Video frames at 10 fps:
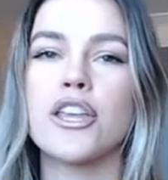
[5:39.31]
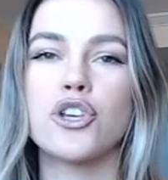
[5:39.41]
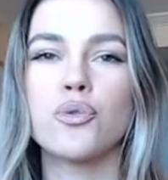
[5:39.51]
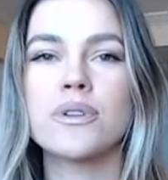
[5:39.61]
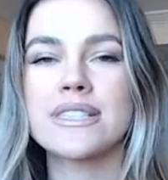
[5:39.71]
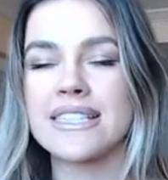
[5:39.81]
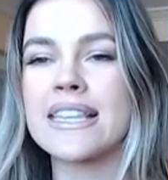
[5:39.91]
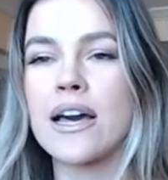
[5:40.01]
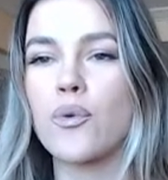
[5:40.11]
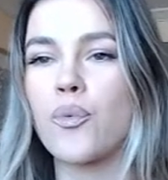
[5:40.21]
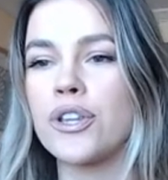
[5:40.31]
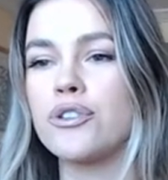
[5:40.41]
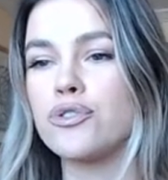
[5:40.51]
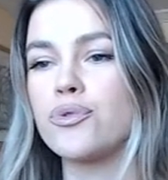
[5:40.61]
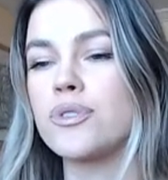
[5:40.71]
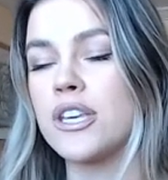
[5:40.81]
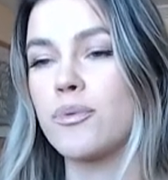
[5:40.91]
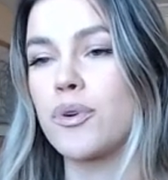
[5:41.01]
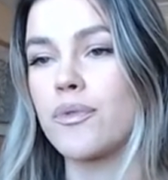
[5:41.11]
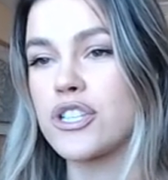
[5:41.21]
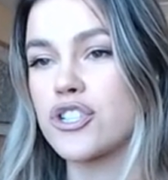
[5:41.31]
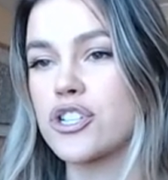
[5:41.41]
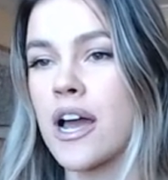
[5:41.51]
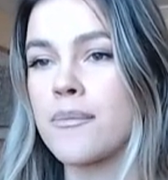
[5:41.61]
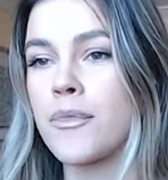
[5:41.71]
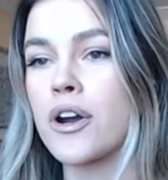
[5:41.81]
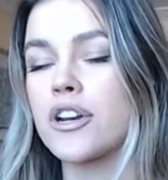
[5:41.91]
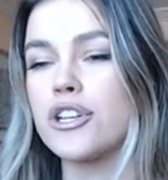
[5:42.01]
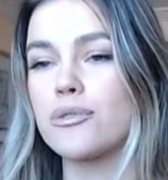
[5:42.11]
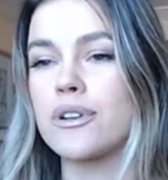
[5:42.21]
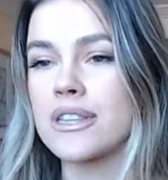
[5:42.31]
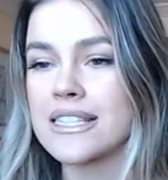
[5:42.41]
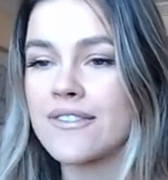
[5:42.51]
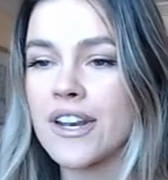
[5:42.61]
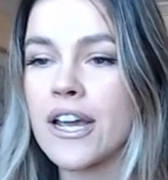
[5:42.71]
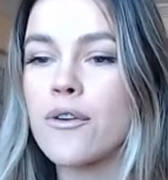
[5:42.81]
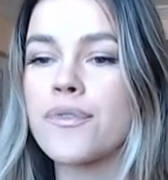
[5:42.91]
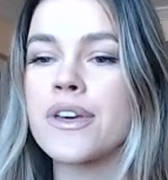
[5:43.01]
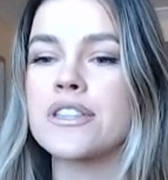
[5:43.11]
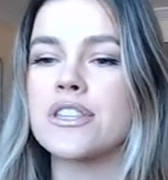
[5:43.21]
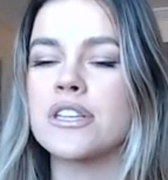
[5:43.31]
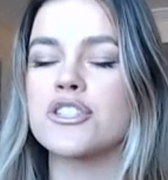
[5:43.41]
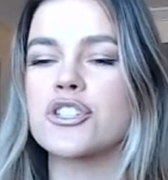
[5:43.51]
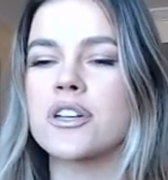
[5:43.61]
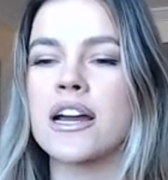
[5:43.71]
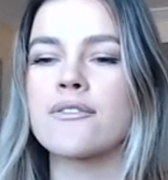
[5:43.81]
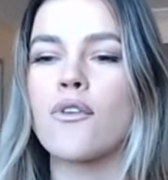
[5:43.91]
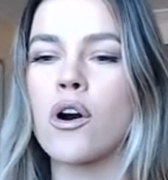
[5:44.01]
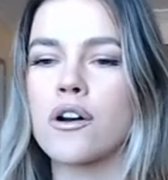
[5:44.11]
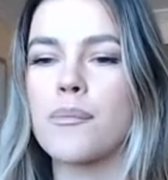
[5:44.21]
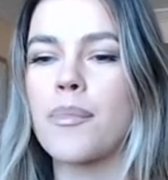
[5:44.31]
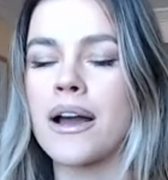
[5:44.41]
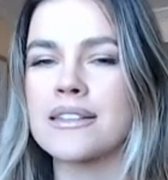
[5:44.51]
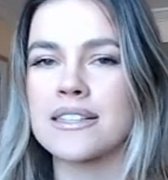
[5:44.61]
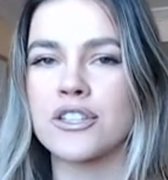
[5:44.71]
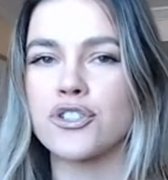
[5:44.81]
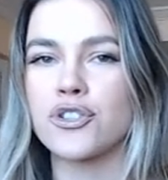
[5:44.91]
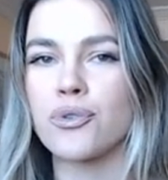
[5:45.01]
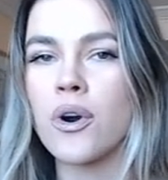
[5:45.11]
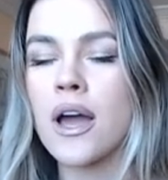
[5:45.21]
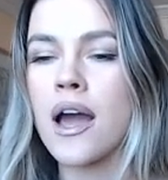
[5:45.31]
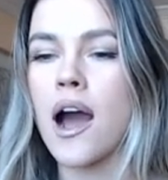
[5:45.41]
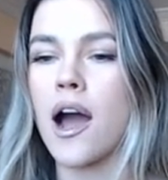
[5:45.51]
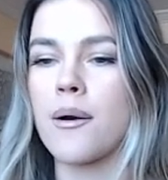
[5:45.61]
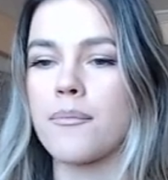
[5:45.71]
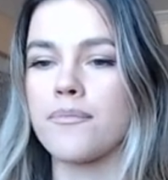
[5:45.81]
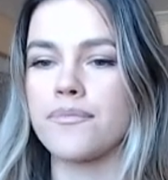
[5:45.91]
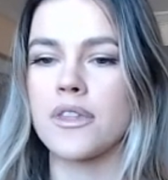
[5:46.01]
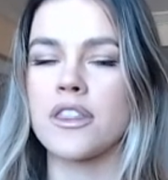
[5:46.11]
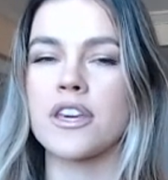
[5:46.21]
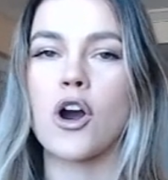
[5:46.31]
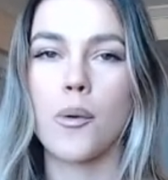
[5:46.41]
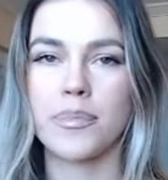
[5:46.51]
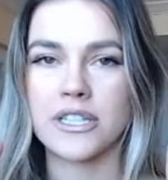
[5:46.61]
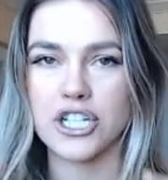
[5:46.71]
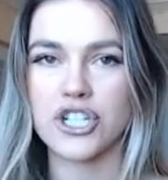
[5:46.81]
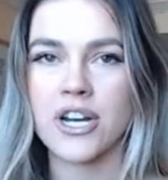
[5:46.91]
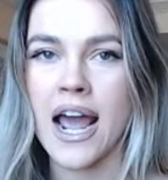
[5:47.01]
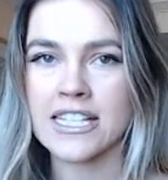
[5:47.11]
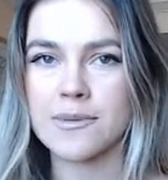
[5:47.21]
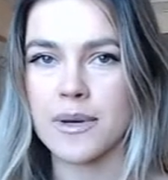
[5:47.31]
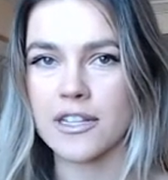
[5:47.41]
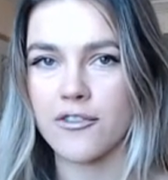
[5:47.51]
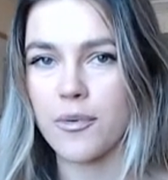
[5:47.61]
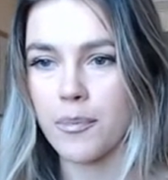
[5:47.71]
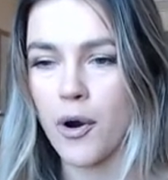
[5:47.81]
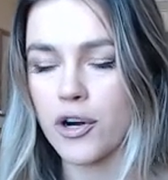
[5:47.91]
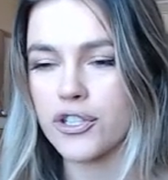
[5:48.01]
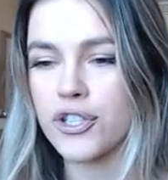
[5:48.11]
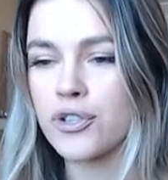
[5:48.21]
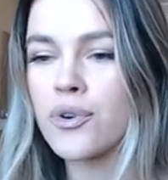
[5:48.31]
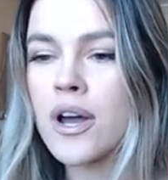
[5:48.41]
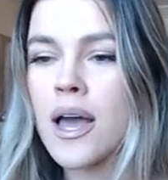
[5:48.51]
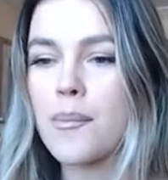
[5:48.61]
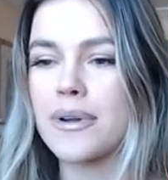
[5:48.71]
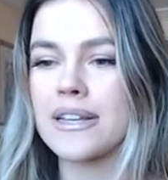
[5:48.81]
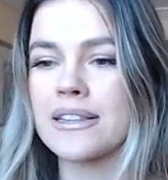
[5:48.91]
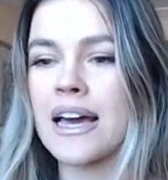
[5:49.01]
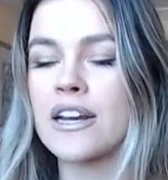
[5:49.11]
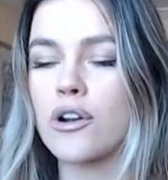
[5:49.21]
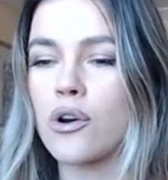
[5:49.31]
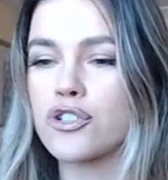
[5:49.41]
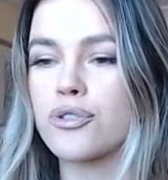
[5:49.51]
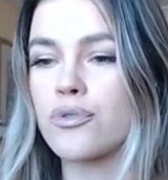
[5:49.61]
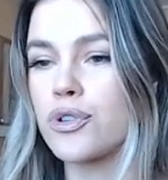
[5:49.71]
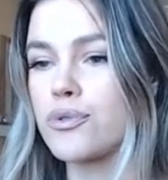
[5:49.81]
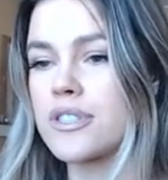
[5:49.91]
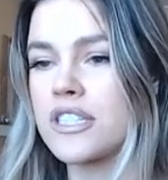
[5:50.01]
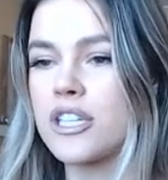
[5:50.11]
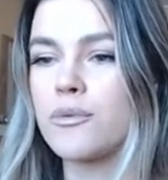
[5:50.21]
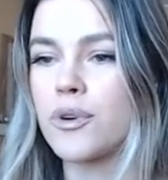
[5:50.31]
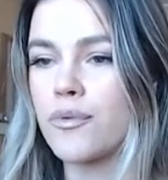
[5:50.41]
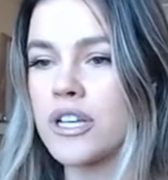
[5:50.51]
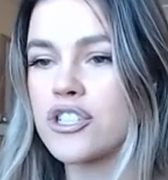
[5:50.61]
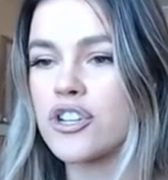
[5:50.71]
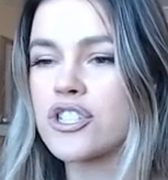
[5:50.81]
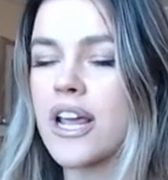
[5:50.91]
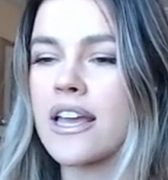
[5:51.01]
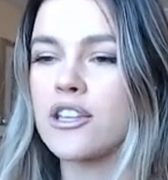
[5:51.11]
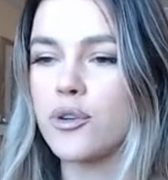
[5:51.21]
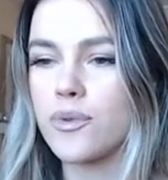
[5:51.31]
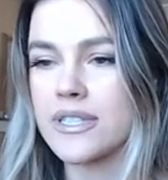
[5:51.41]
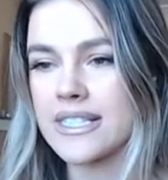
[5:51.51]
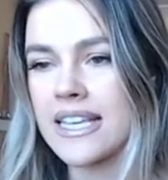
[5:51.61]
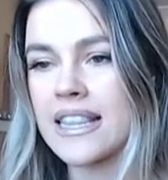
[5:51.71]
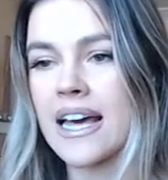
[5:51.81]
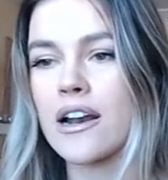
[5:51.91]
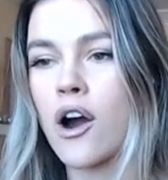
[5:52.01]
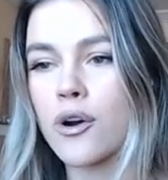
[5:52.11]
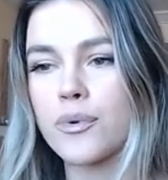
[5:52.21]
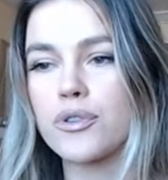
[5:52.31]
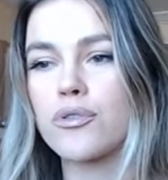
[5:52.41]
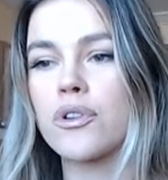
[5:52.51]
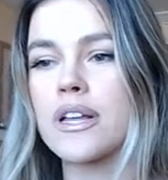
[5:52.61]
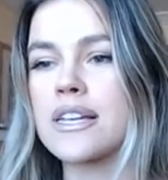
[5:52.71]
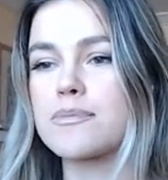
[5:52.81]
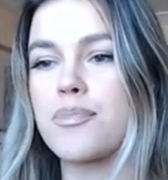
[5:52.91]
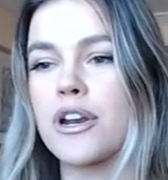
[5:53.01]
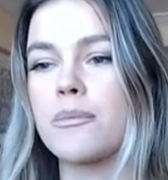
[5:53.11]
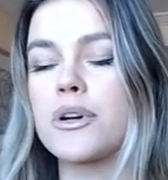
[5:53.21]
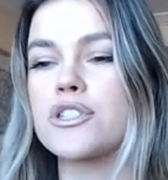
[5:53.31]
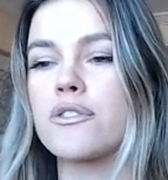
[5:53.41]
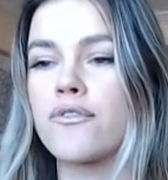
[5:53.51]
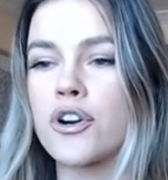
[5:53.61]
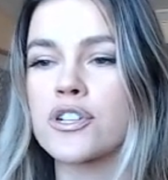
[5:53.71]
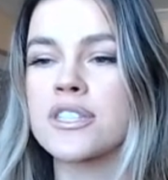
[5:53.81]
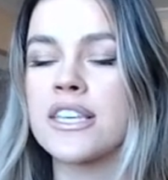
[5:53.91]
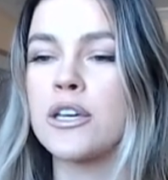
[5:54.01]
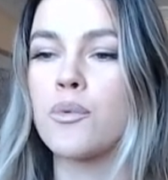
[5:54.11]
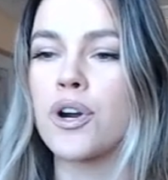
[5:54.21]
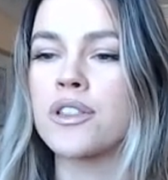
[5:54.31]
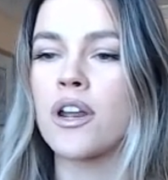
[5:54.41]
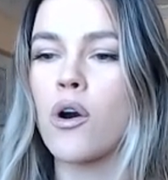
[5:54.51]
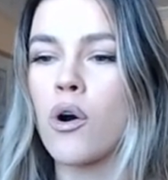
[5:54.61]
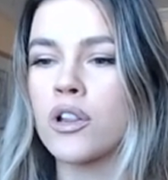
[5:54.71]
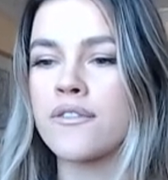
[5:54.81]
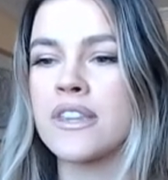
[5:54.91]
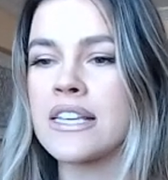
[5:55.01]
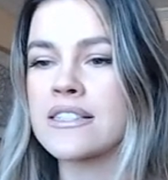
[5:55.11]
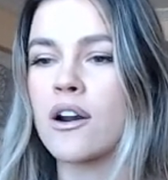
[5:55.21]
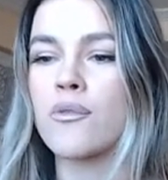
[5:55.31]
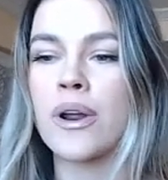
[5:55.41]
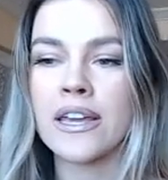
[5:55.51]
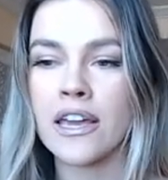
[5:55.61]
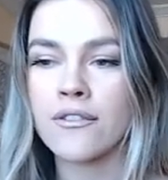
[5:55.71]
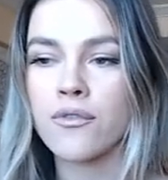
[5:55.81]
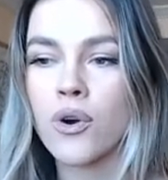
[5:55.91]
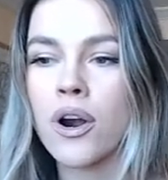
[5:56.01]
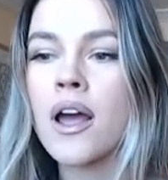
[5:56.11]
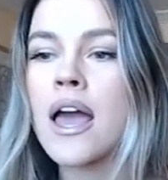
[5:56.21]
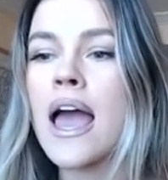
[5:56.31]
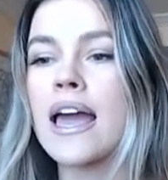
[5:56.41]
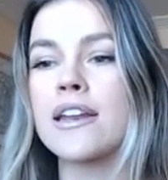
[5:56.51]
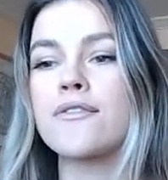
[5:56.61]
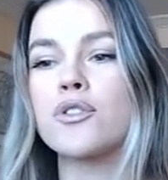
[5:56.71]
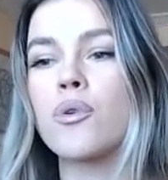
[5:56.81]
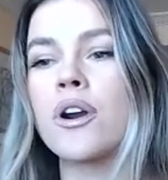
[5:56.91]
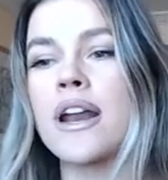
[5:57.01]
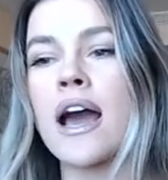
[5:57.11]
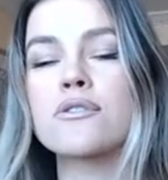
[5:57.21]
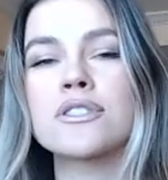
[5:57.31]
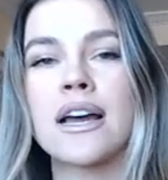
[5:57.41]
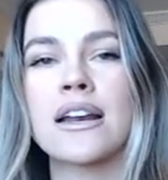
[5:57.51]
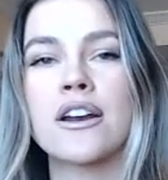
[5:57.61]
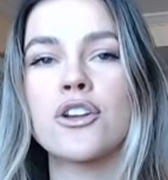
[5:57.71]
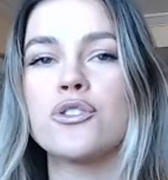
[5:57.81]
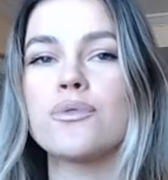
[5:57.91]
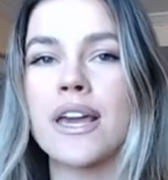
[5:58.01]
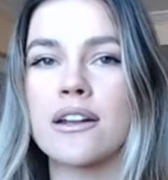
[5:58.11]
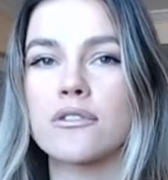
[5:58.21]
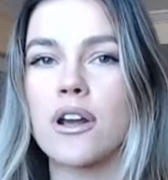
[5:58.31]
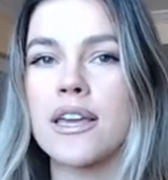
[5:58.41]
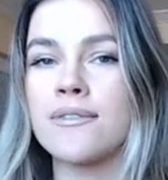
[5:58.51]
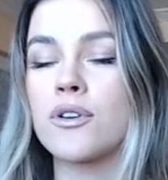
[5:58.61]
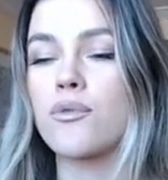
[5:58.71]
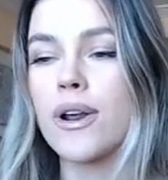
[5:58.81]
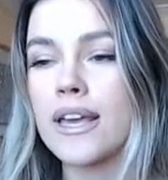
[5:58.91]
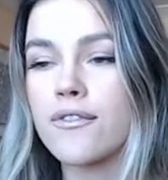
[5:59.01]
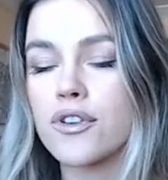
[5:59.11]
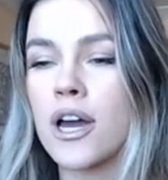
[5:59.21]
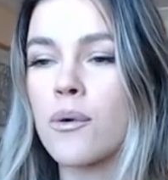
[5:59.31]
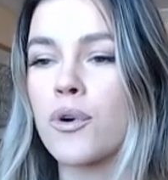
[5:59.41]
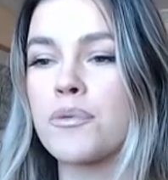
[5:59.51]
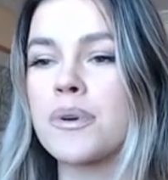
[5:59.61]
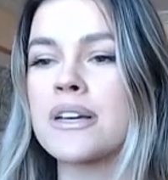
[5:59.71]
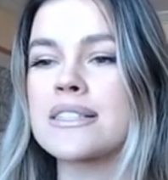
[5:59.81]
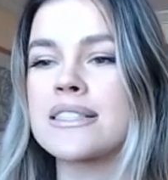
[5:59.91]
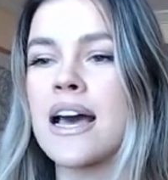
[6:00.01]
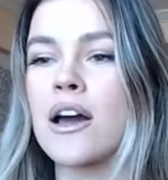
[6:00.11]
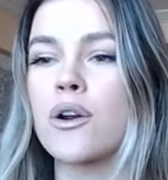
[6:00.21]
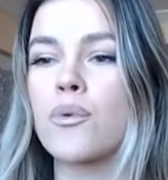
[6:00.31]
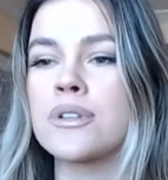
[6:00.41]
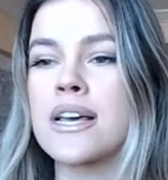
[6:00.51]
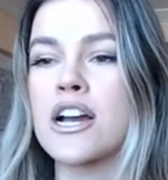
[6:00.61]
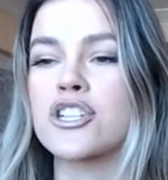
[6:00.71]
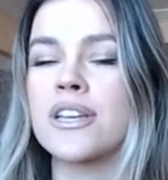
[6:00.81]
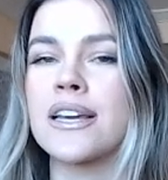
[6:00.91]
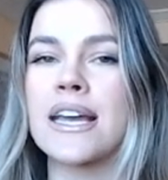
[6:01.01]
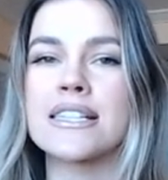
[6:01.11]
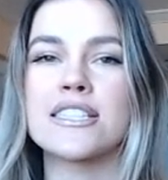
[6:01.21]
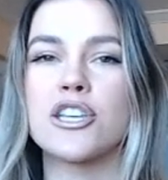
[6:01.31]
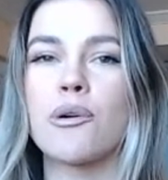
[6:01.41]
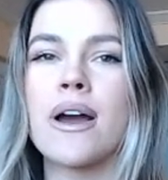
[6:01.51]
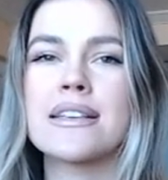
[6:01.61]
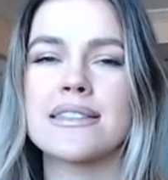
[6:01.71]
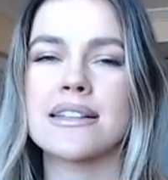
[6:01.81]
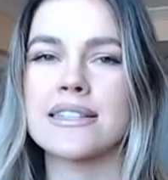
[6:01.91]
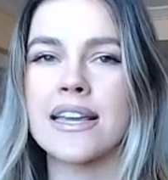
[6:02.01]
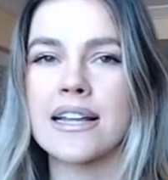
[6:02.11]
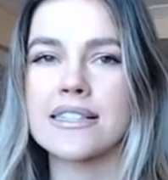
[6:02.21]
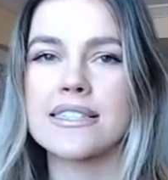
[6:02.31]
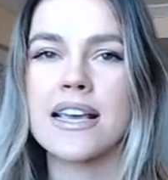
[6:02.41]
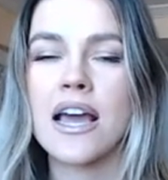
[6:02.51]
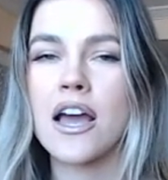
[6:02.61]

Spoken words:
and you will see that when you do keyword research. I'm not going to do it in this video. It just kind of all compiles into the competition aspect of a part 2, but that also includes keyword research, and you will see that Aquadoodle is pretty much the first keyword that all of these are ranking for. And if you are an outsider, you can't even rank for that word, because that was actually against TOS. That's against